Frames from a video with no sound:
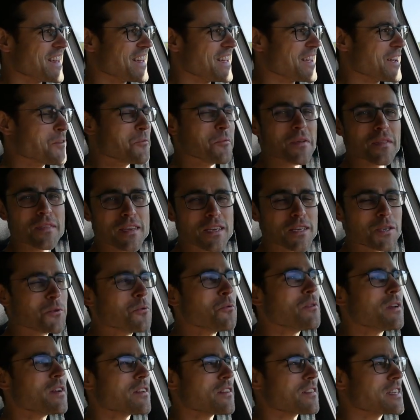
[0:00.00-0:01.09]
Here with the
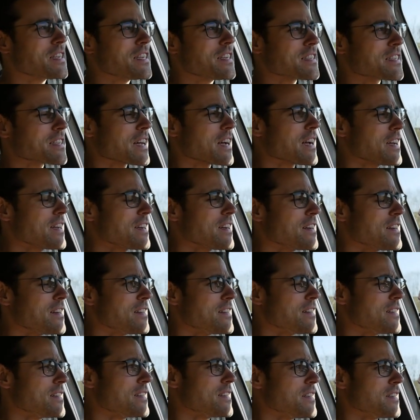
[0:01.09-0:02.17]
two liter T S I,
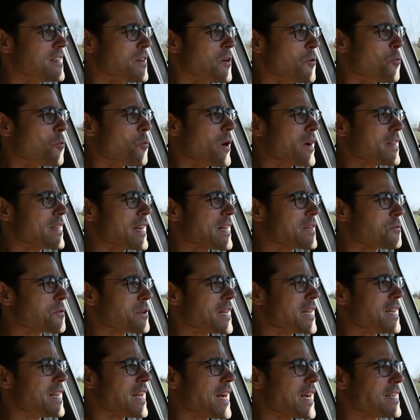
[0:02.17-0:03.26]
one
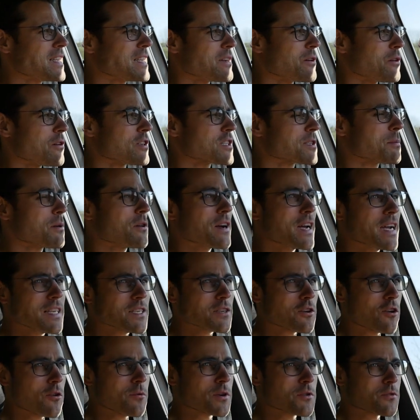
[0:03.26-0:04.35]
hundred ninety horsepower
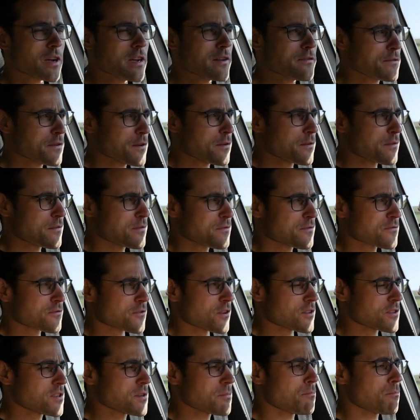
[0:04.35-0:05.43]
and all-wheel drive,
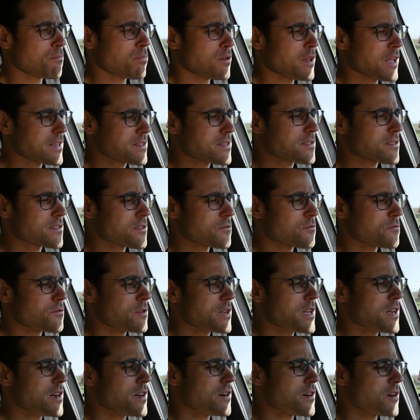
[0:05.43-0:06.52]
front plus
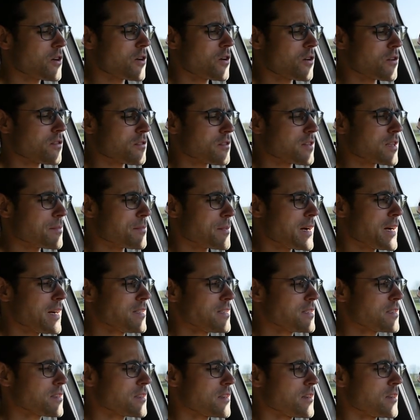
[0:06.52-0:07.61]
rear on
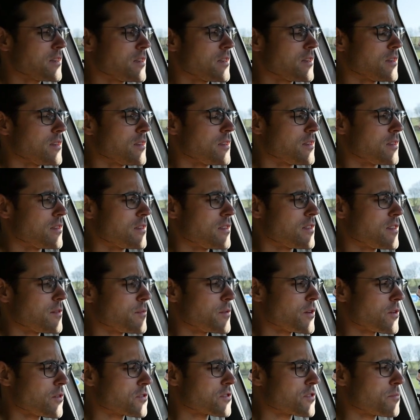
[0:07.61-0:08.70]
demand.
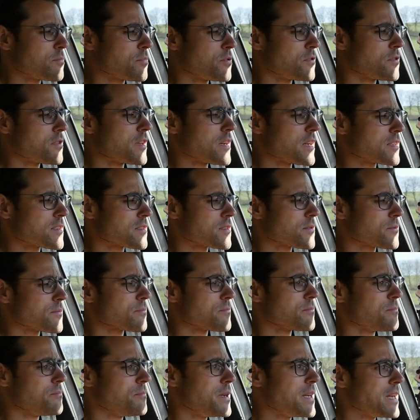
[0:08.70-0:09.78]
Also put that
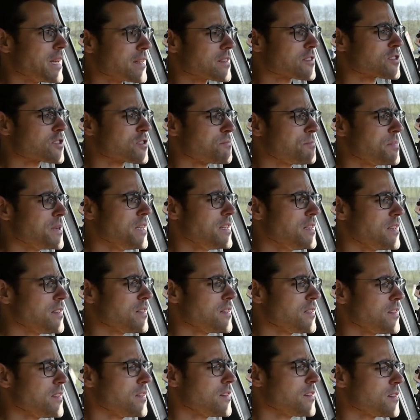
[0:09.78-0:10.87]
bigger speed
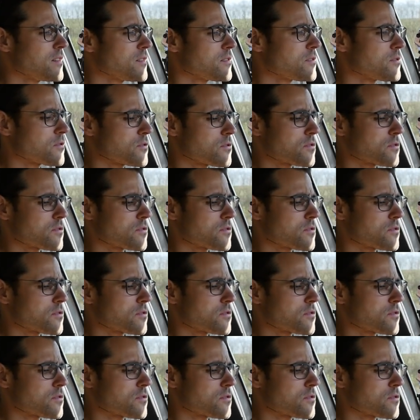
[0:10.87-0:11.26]
in here.